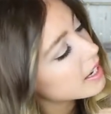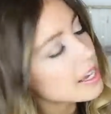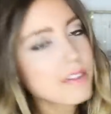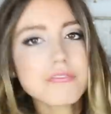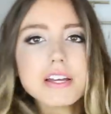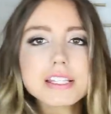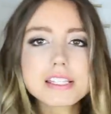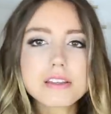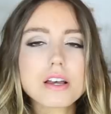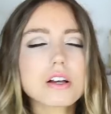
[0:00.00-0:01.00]
It
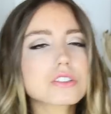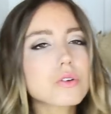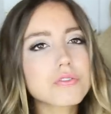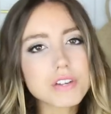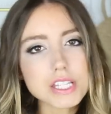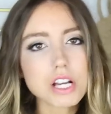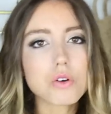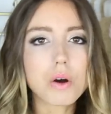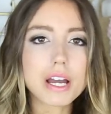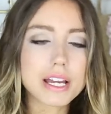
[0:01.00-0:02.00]
fits so it fits a
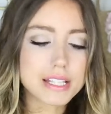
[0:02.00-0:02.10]
quite